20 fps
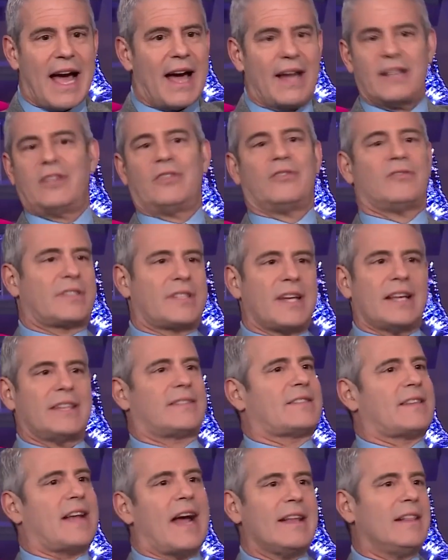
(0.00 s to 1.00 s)
how do you stay
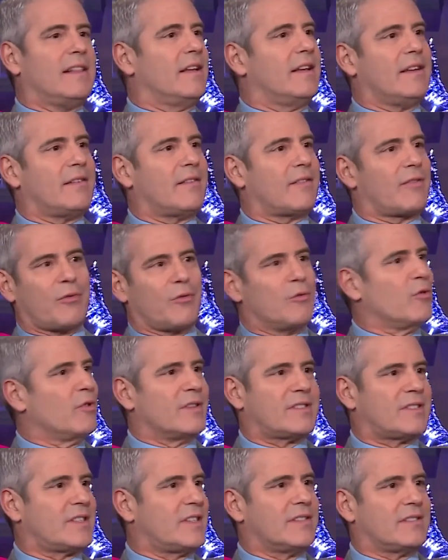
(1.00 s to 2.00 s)
silent through the
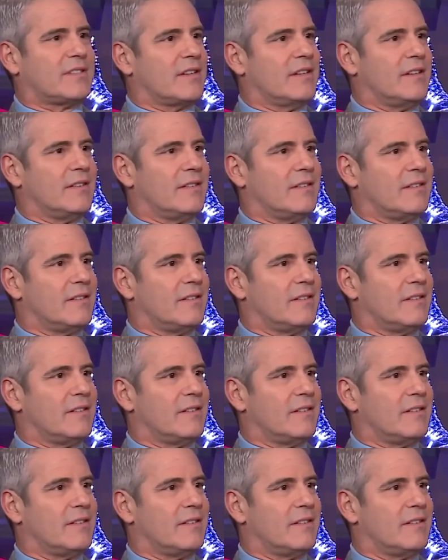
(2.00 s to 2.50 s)
season?